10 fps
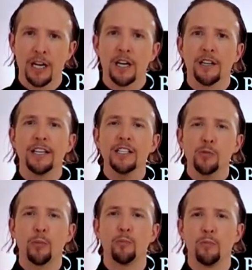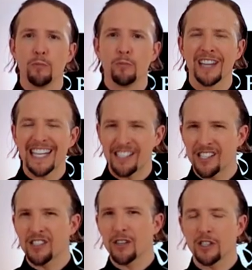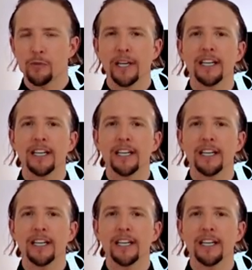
This lesson, so to speak,